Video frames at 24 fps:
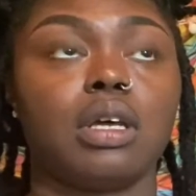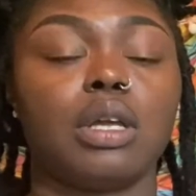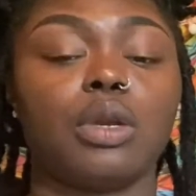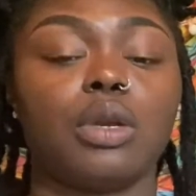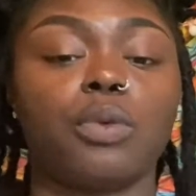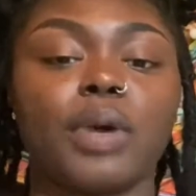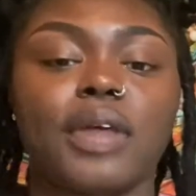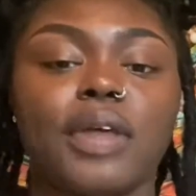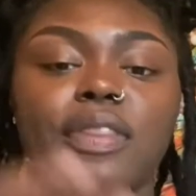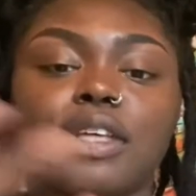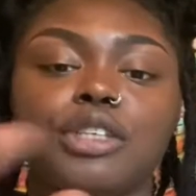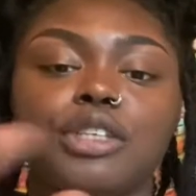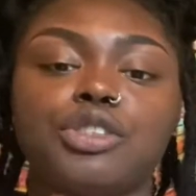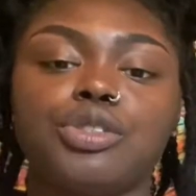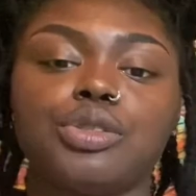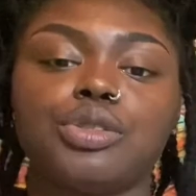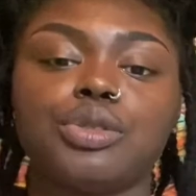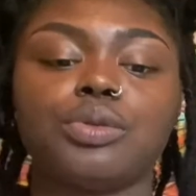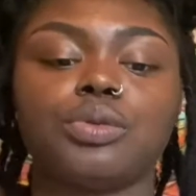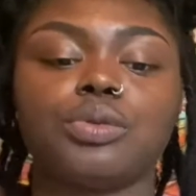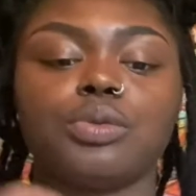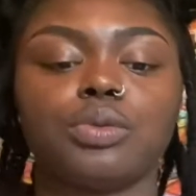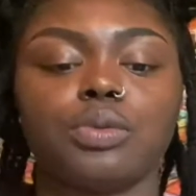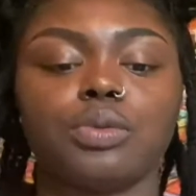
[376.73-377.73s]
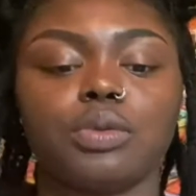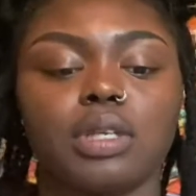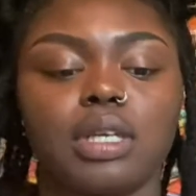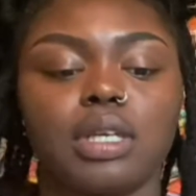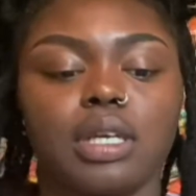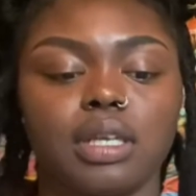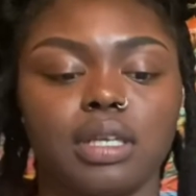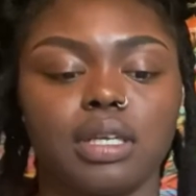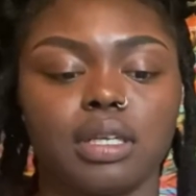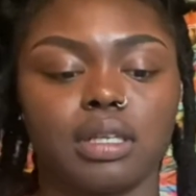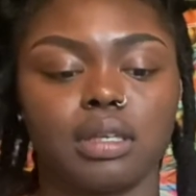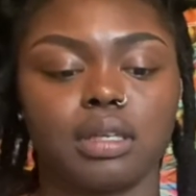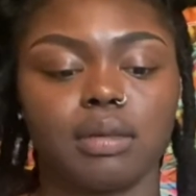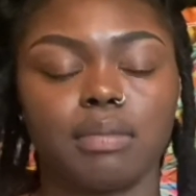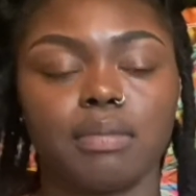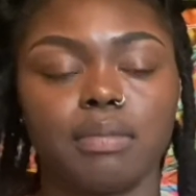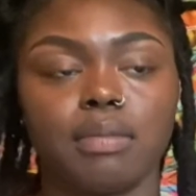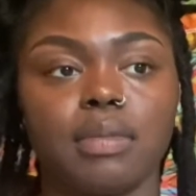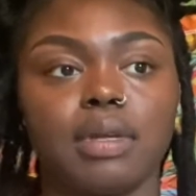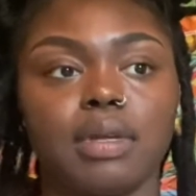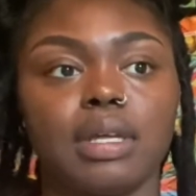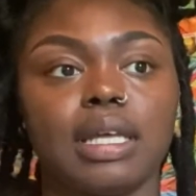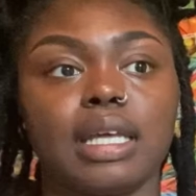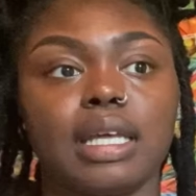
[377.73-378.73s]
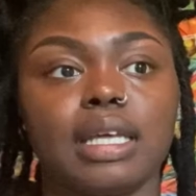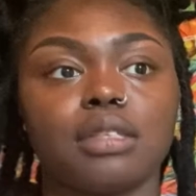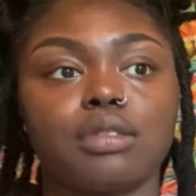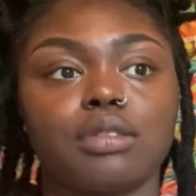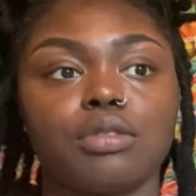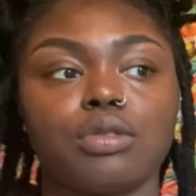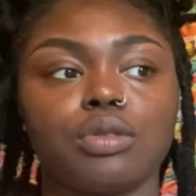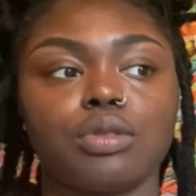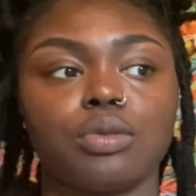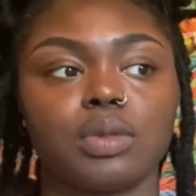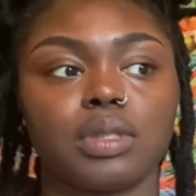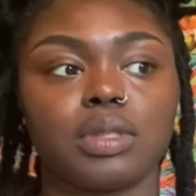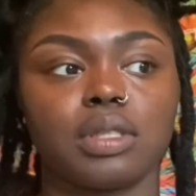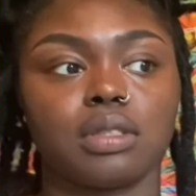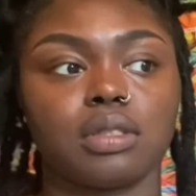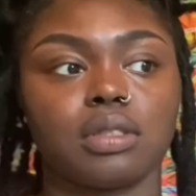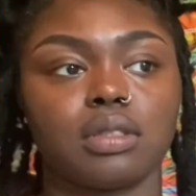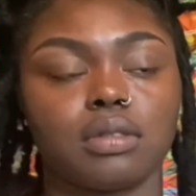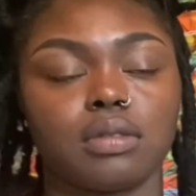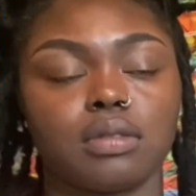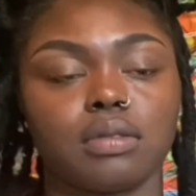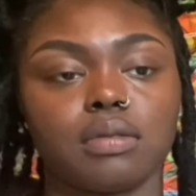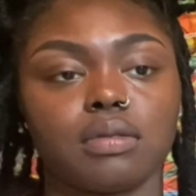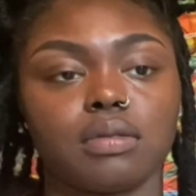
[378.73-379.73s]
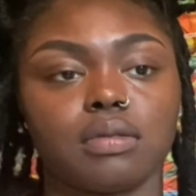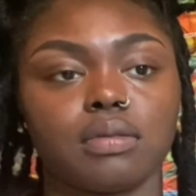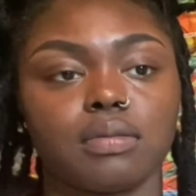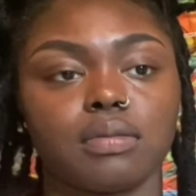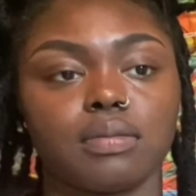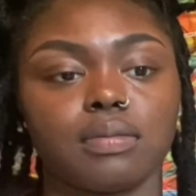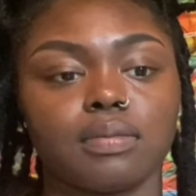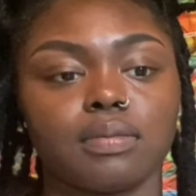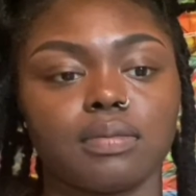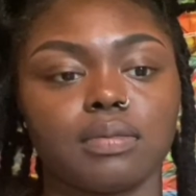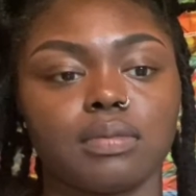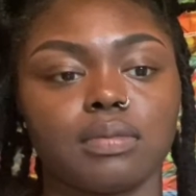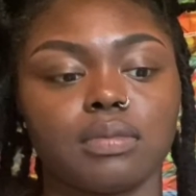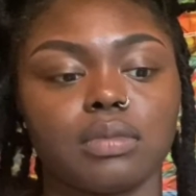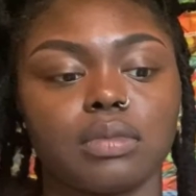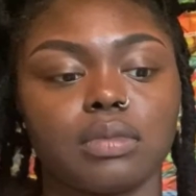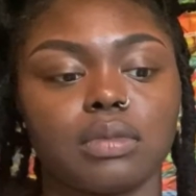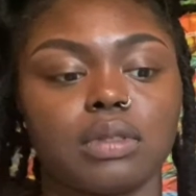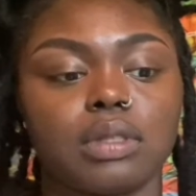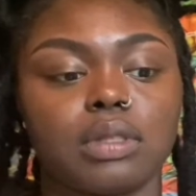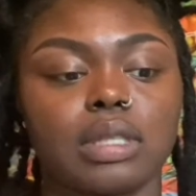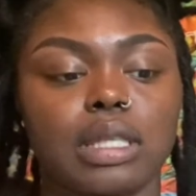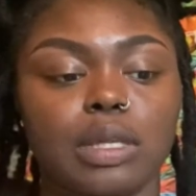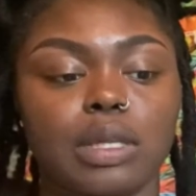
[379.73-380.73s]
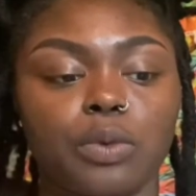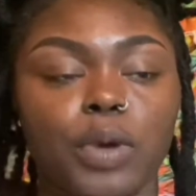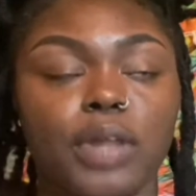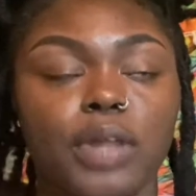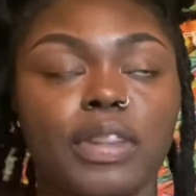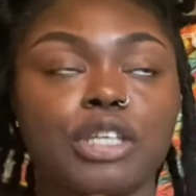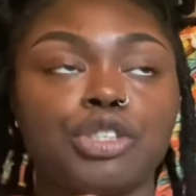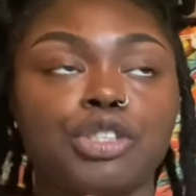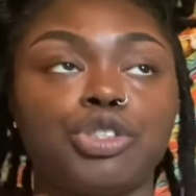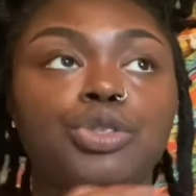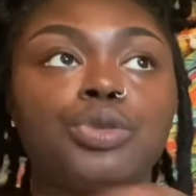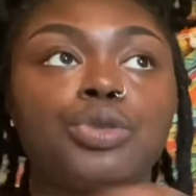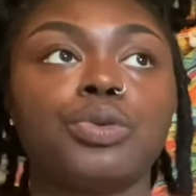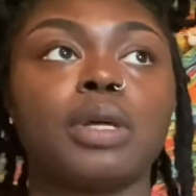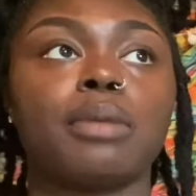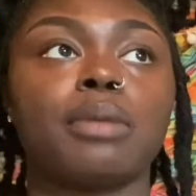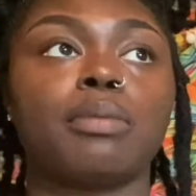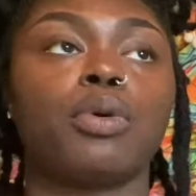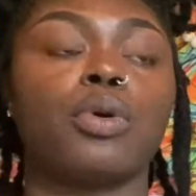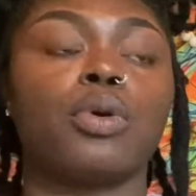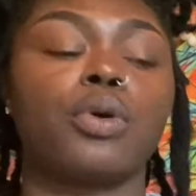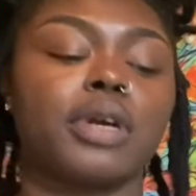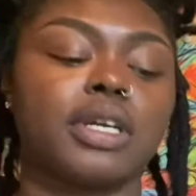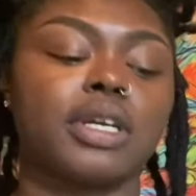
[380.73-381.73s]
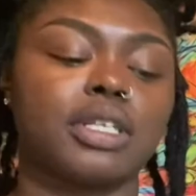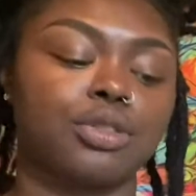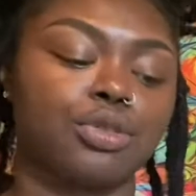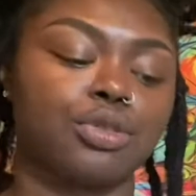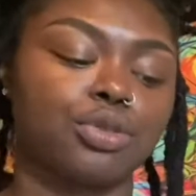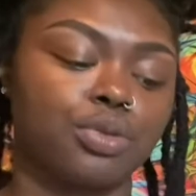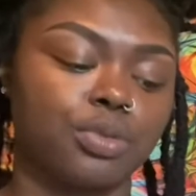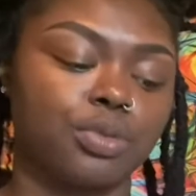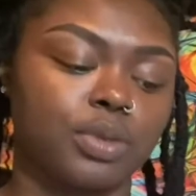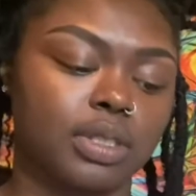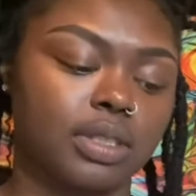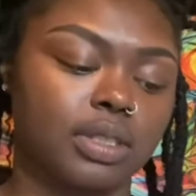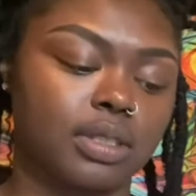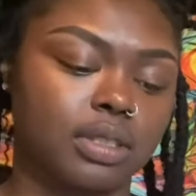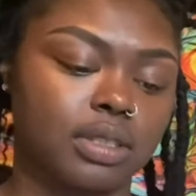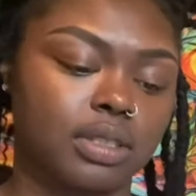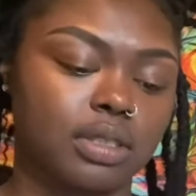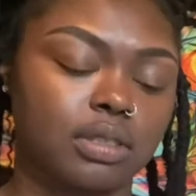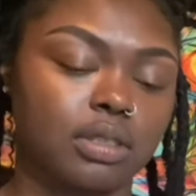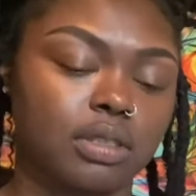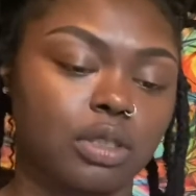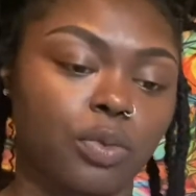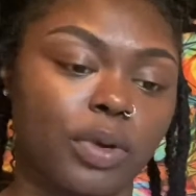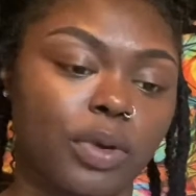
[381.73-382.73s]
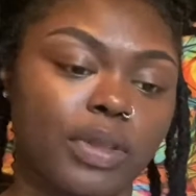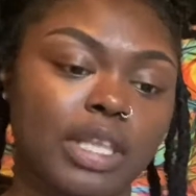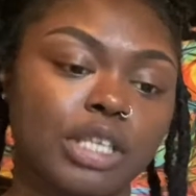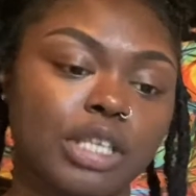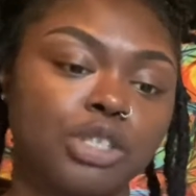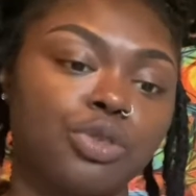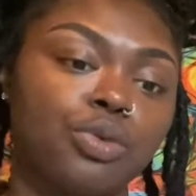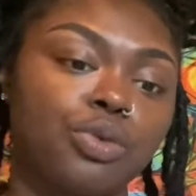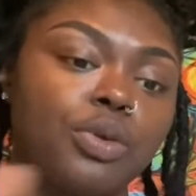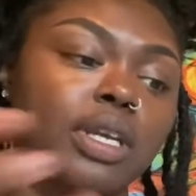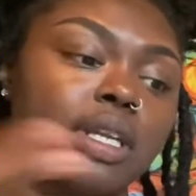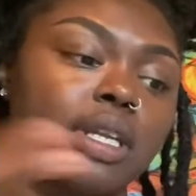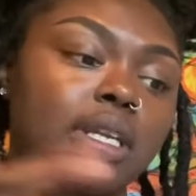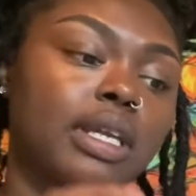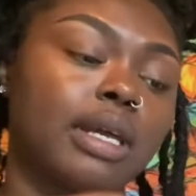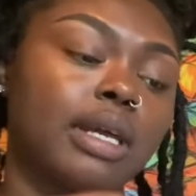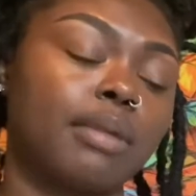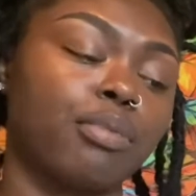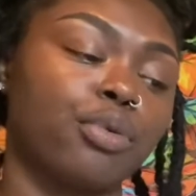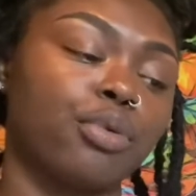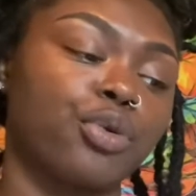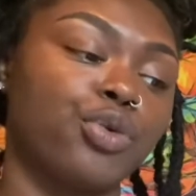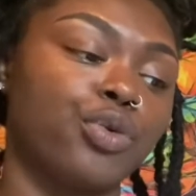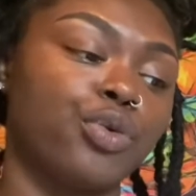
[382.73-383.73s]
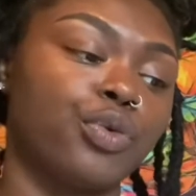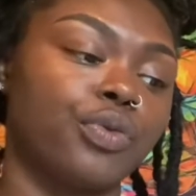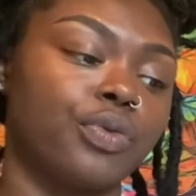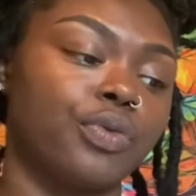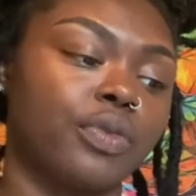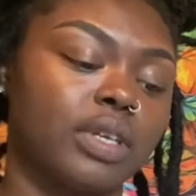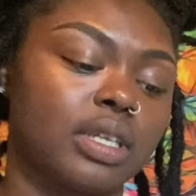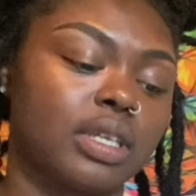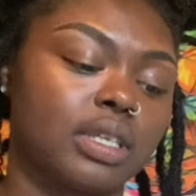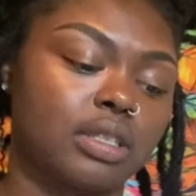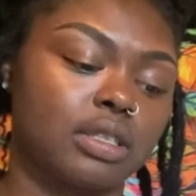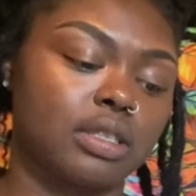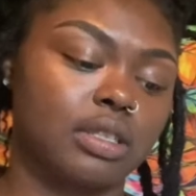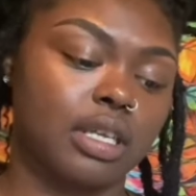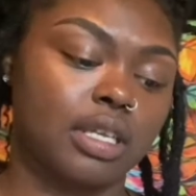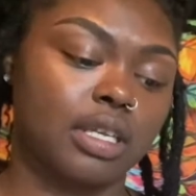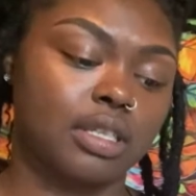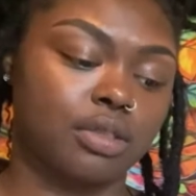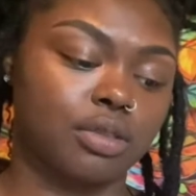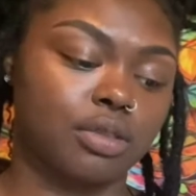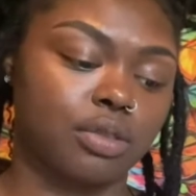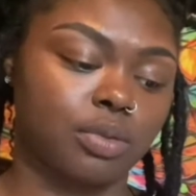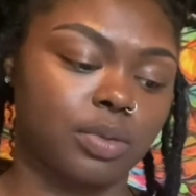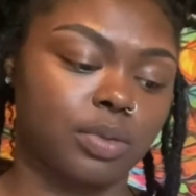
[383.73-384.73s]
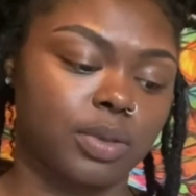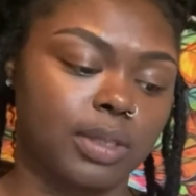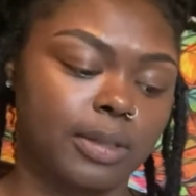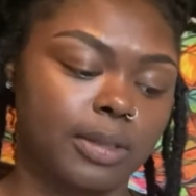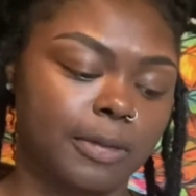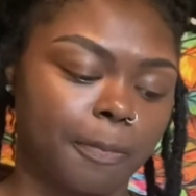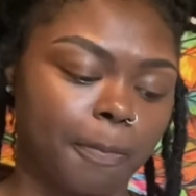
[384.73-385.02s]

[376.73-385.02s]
In a way that you can get to it. The way that you can pour into it. The way that you can improve into it.